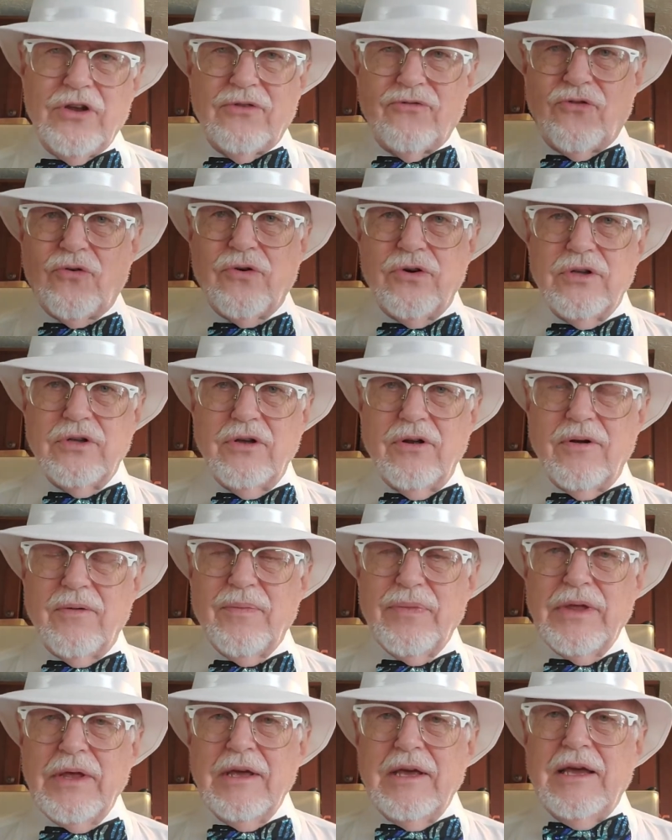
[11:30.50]
for you.
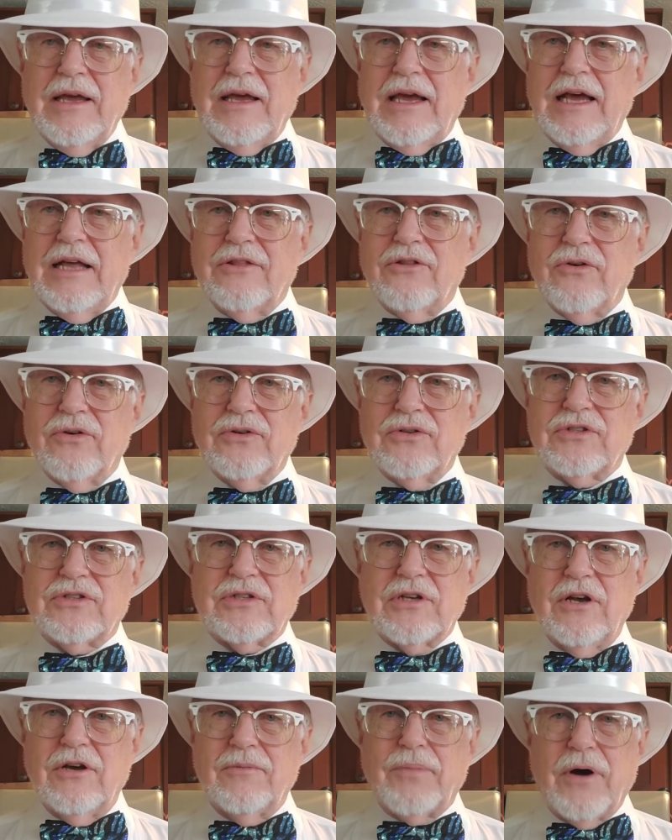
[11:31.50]
And those
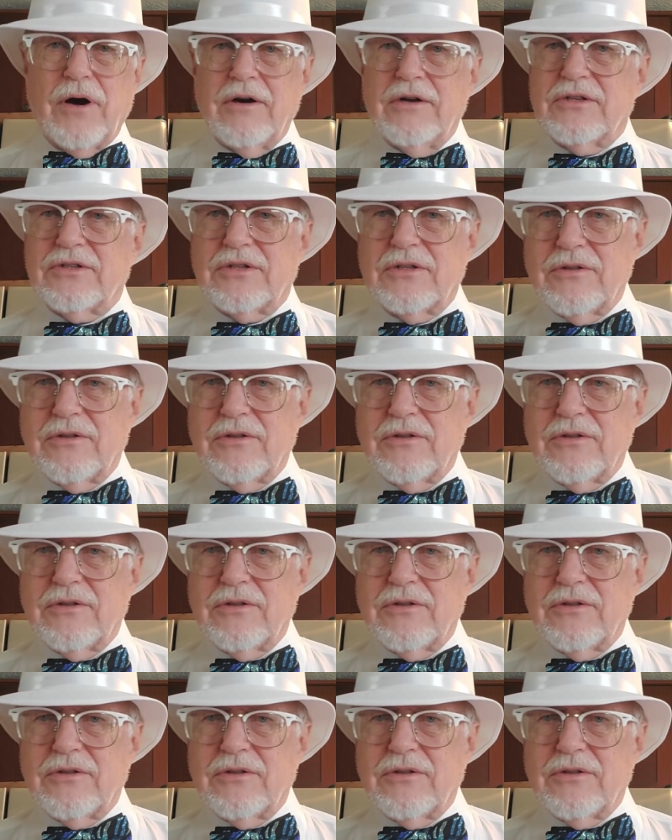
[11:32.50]
parts of